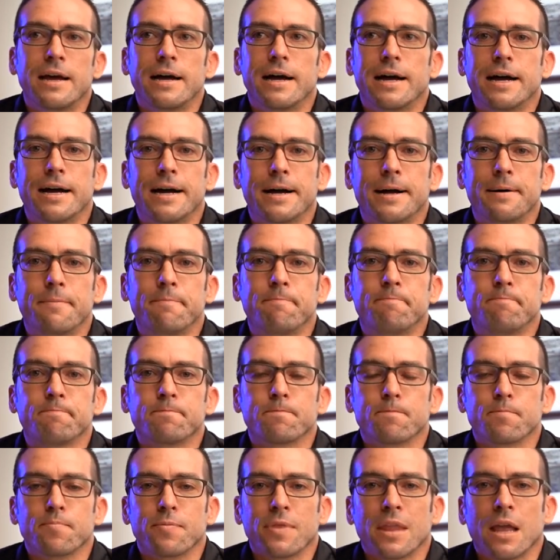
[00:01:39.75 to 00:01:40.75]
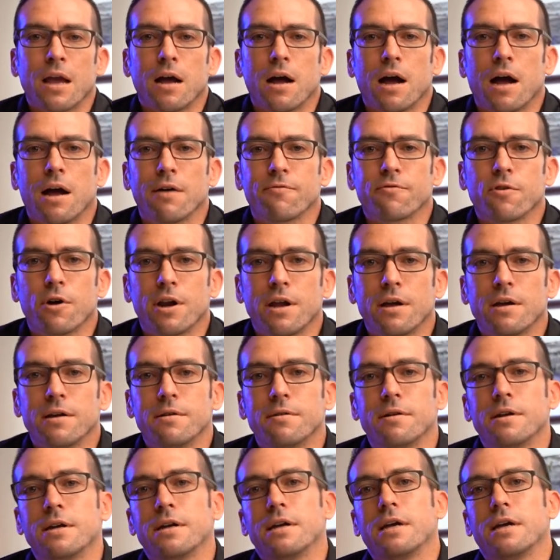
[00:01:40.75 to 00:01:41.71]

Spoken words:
I've got a